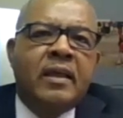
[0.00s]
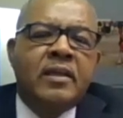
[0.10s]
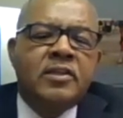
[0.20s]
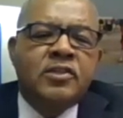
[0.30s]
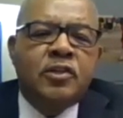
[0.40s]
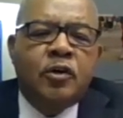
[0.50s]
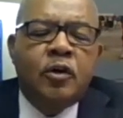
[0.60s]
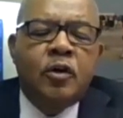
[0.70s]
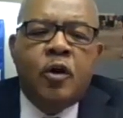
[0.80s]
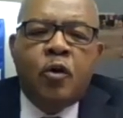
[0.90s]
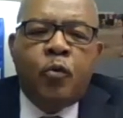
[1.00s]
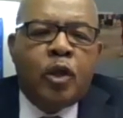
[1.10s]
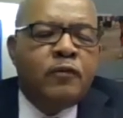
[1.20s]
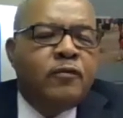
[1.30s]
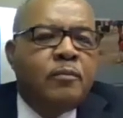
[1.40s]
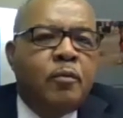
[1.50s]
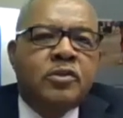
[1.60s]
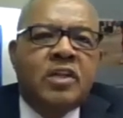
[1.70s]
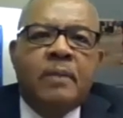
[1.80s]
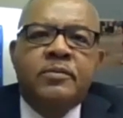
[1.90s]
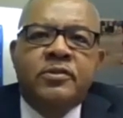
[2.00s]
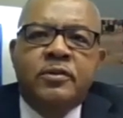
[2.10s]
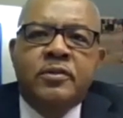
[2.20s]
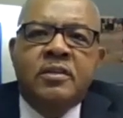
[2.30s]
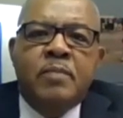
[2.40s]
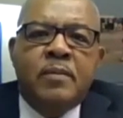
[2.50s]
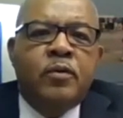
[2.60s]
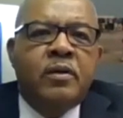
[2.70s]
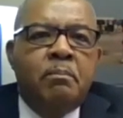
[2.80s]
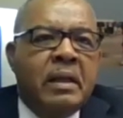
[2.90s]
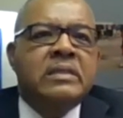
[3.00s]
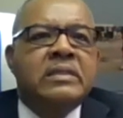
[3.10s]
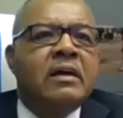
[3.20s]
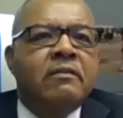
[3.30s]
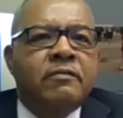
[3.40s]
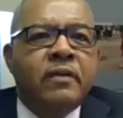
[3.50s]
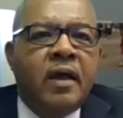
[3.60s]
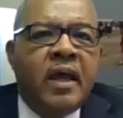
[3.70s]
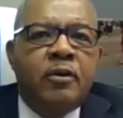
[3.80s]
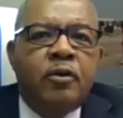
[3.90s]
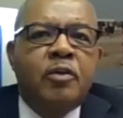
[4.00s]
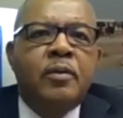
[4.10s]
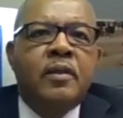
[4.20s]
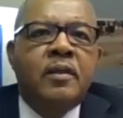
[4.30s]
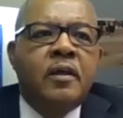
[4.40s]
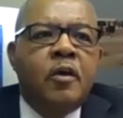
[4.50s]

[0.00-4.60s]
And so we're looking for more sculptures and people who want to build stuff in our community.